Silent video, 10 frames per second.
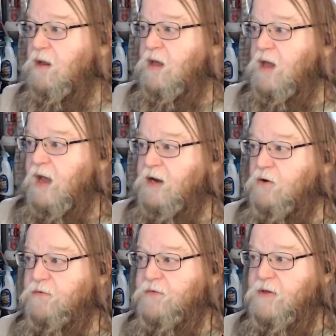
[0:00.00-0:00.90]
I
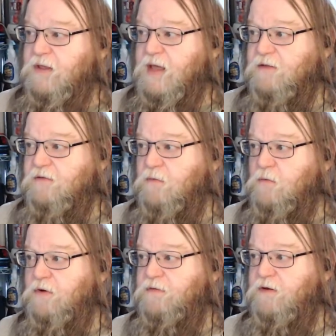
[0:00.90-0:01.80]
don't think that's the
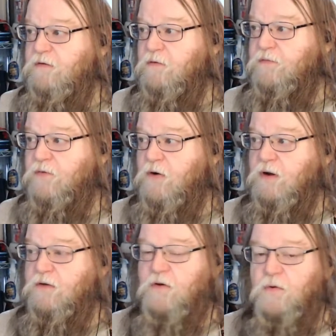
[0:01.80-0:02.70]
one she's referring
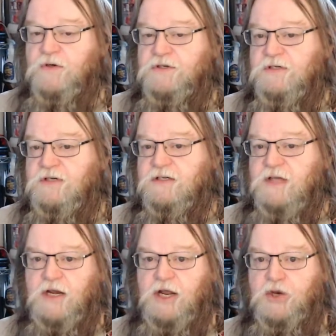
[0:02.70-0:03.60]
to when she says I
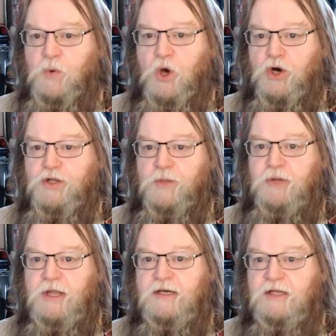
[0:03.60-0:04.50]
need to water the
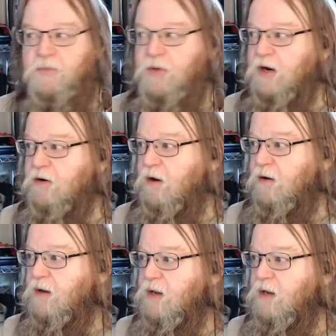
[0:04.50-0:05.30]
plant in the background.